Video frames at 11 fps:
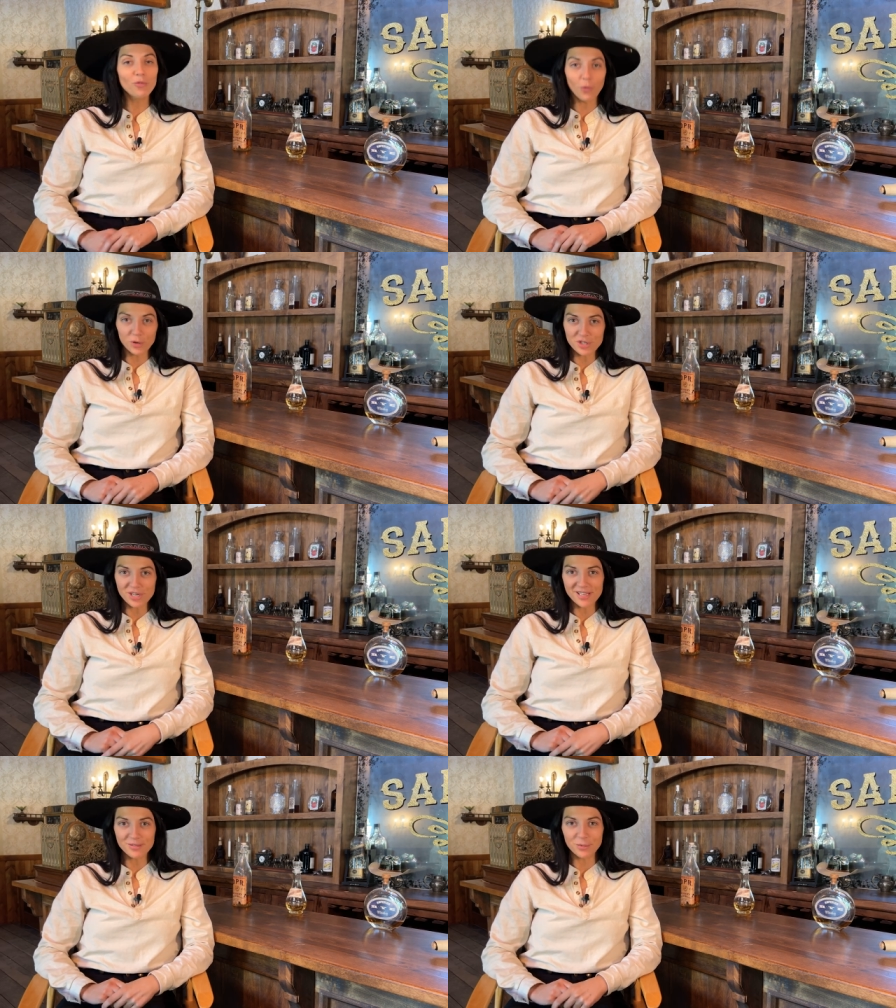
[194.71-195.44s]

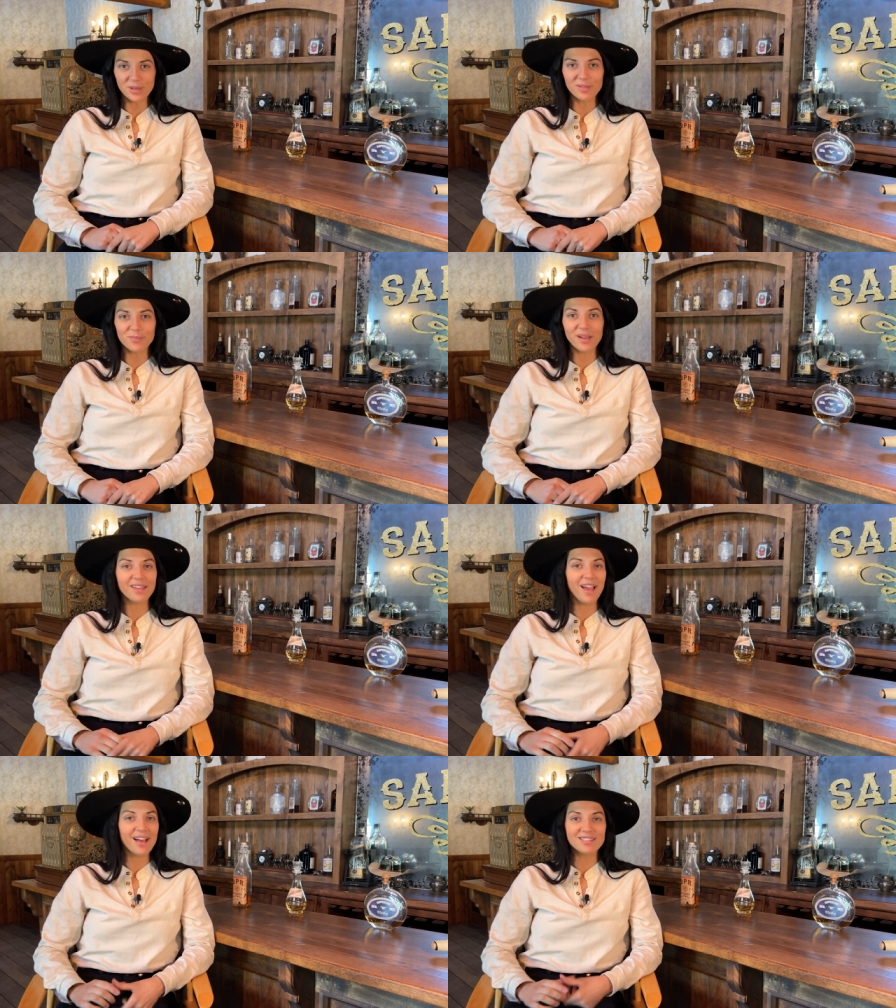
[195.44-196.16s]
fortunate with
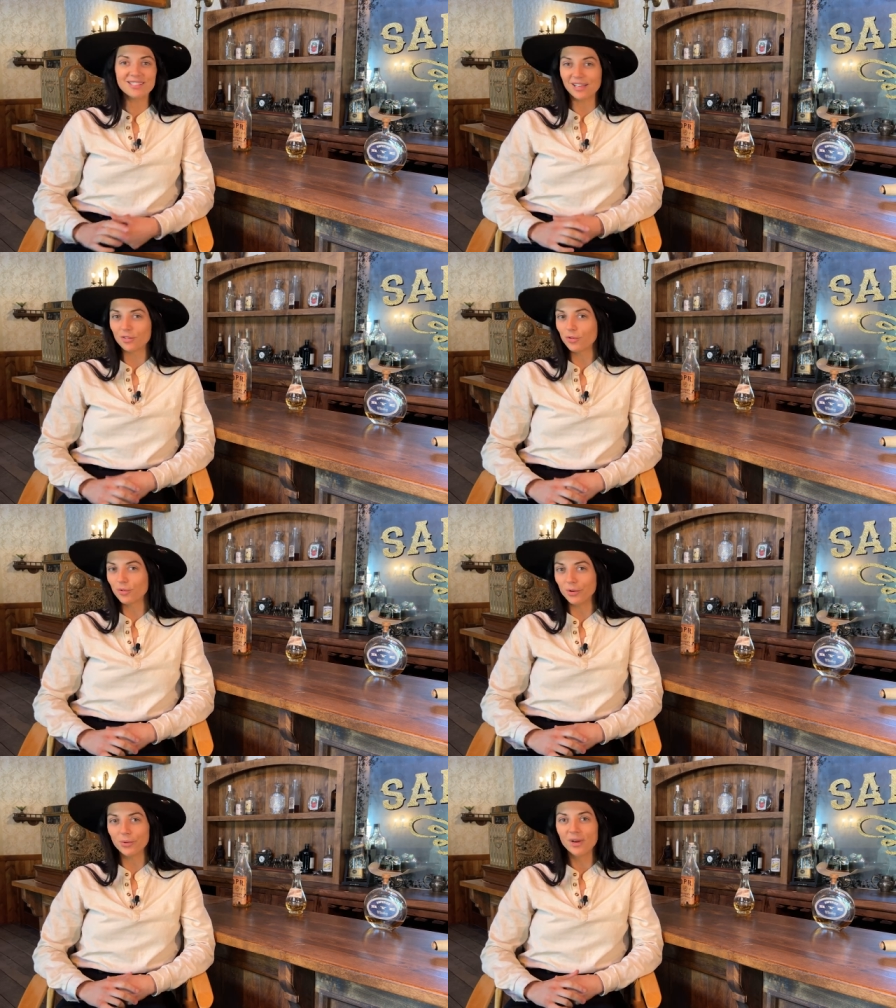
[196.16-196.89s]
my cast and
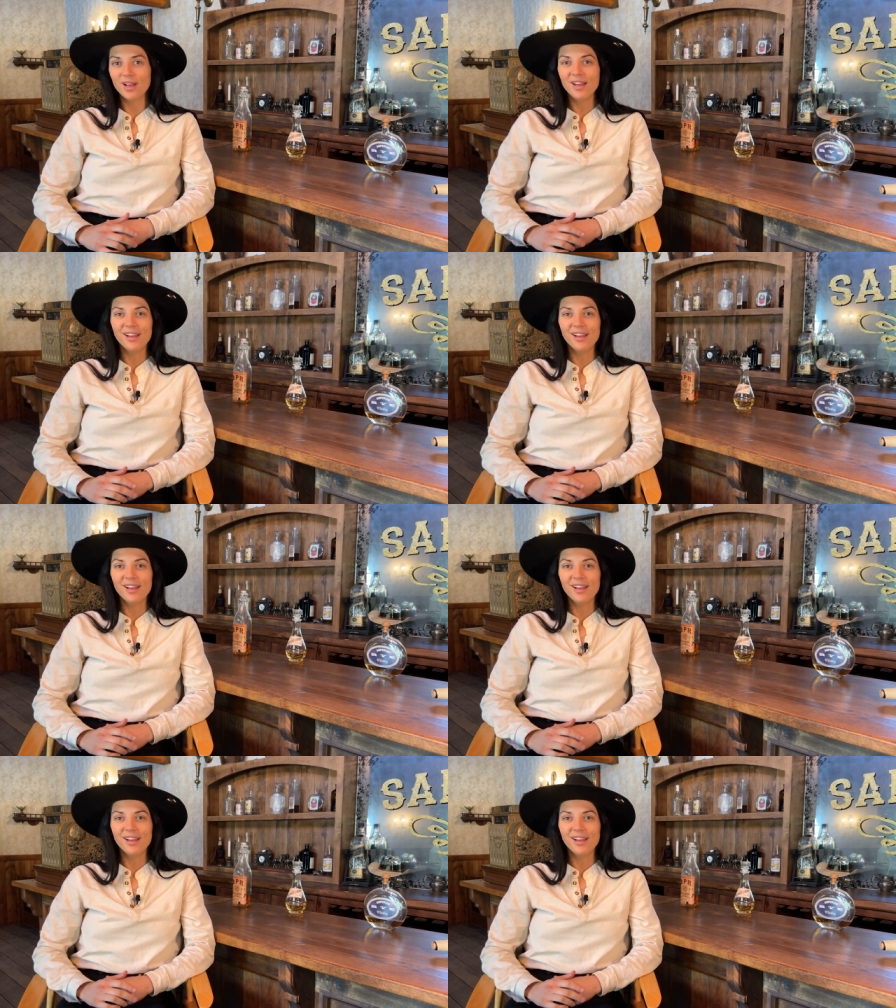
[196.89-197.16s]
crew